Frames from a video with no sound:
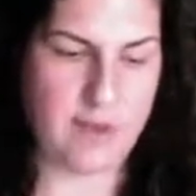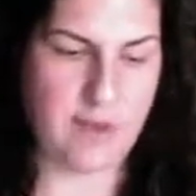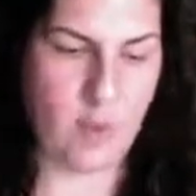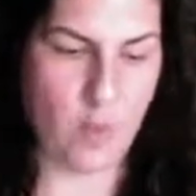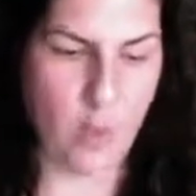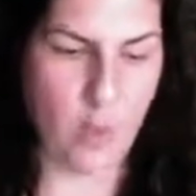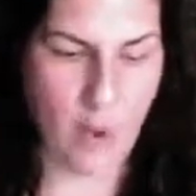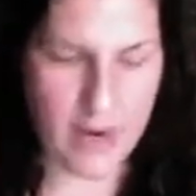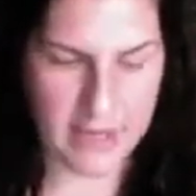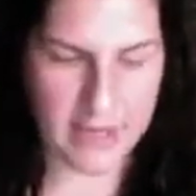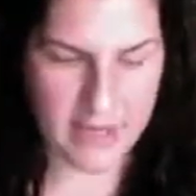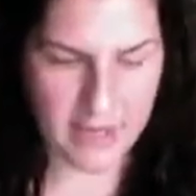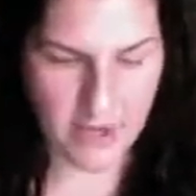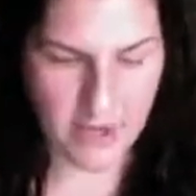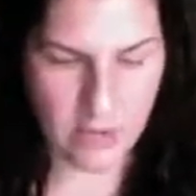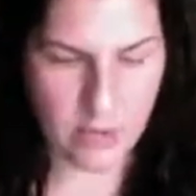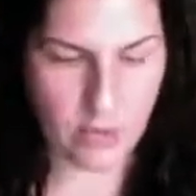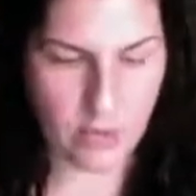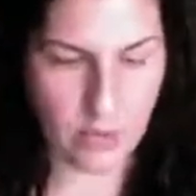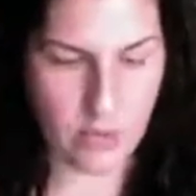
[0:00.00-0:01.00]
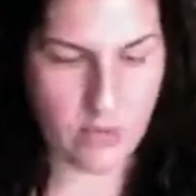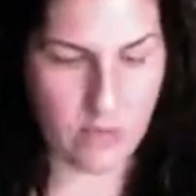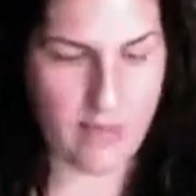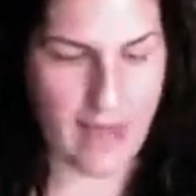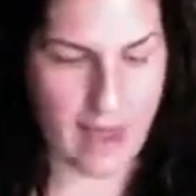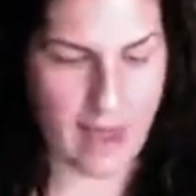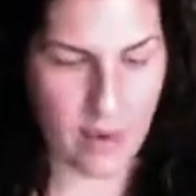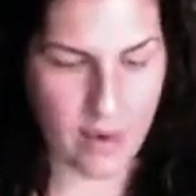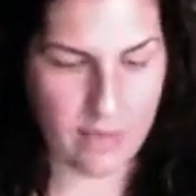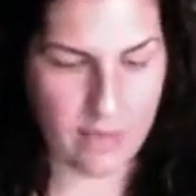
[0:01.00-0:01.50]
What can you move
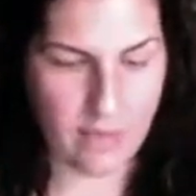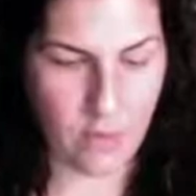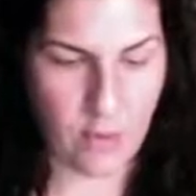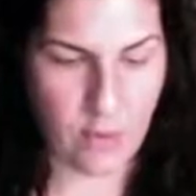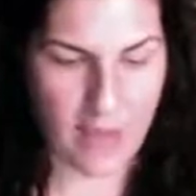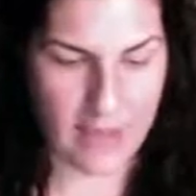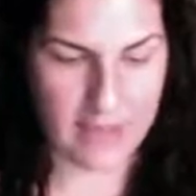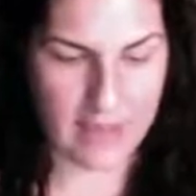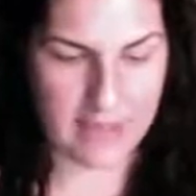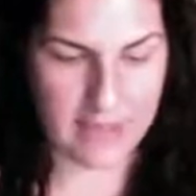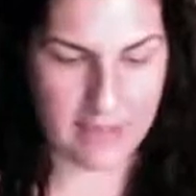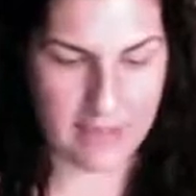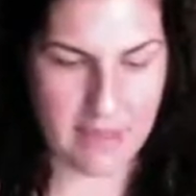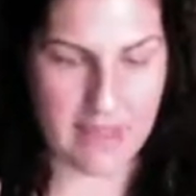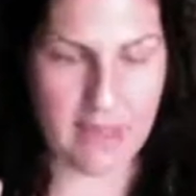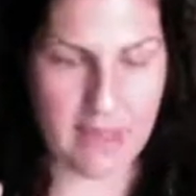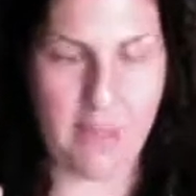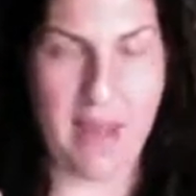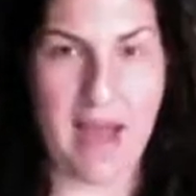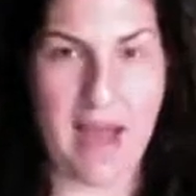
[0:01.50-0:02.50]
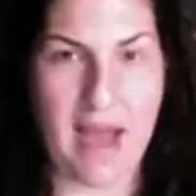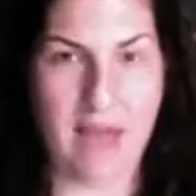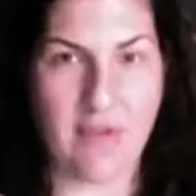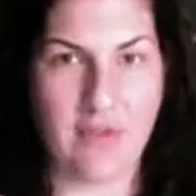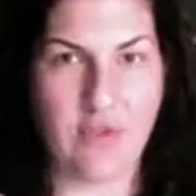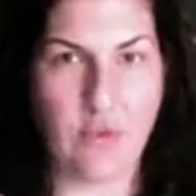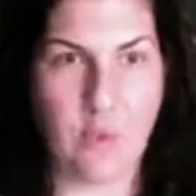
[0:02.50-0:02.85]
out of the way to make the path